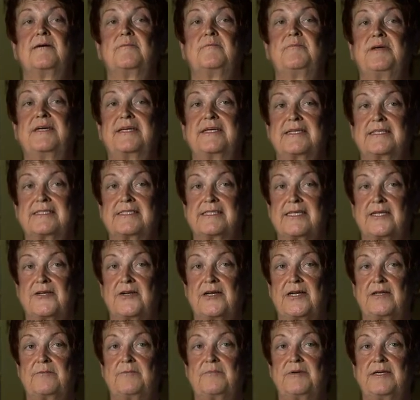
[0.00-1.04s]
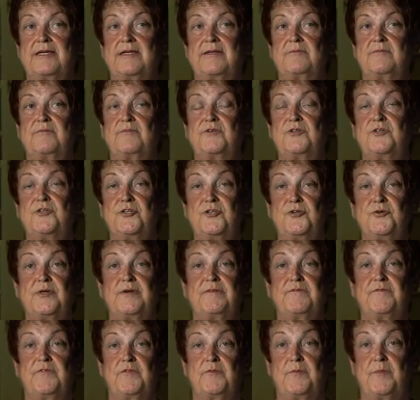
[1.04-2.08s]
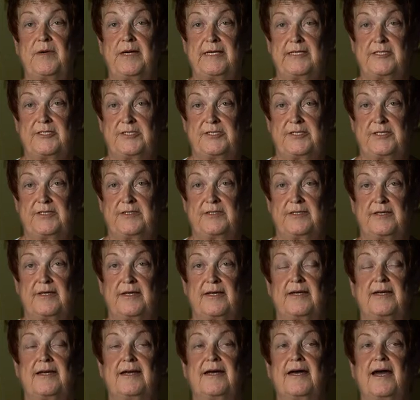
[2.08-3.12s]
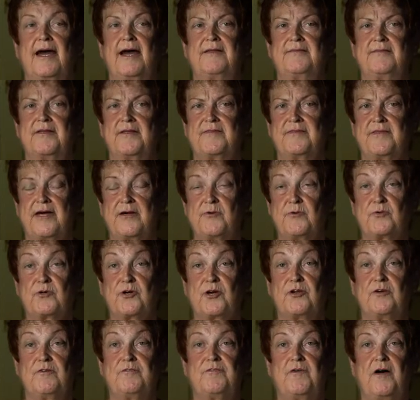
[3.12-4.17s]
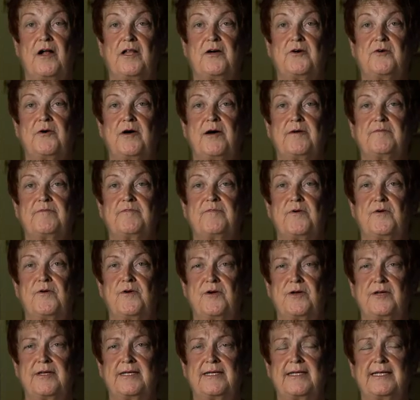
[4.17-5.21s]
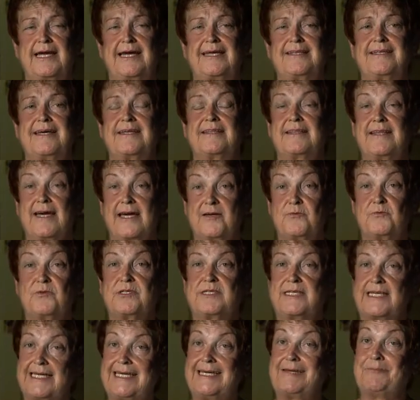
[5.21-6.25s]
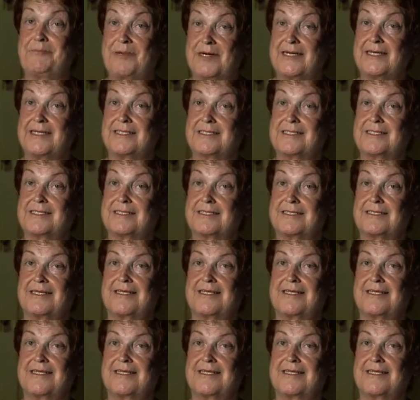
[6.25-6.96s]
because there had been new information and that they were going to follow up on it and that they would keep us